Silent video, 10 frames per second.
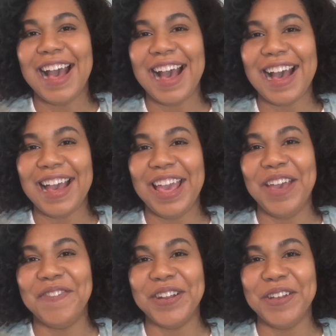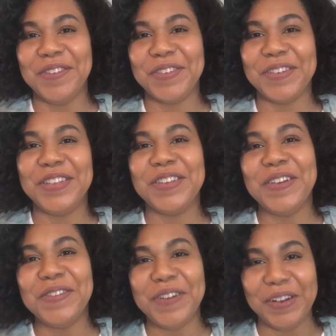Hi, my name is
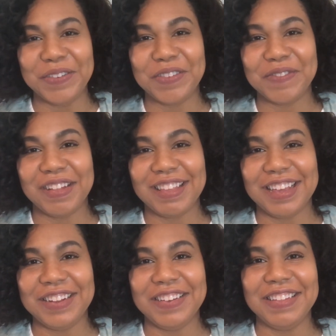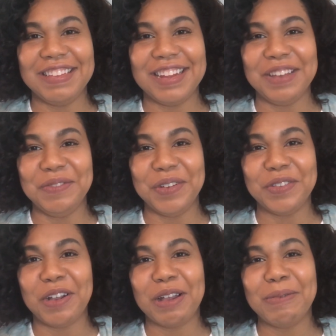Teresa. Welcome to my channel, and today I'm going to
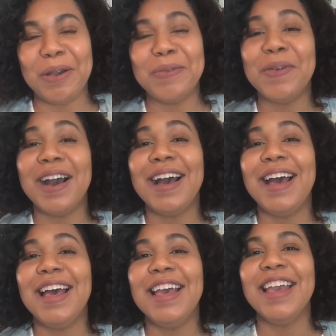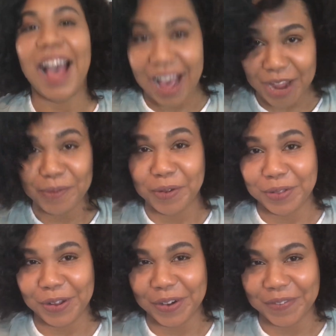talk about why I am no
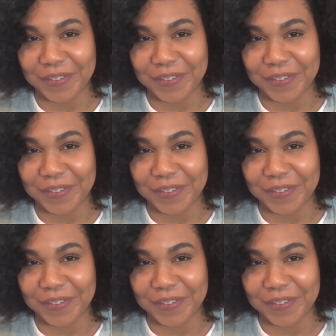longer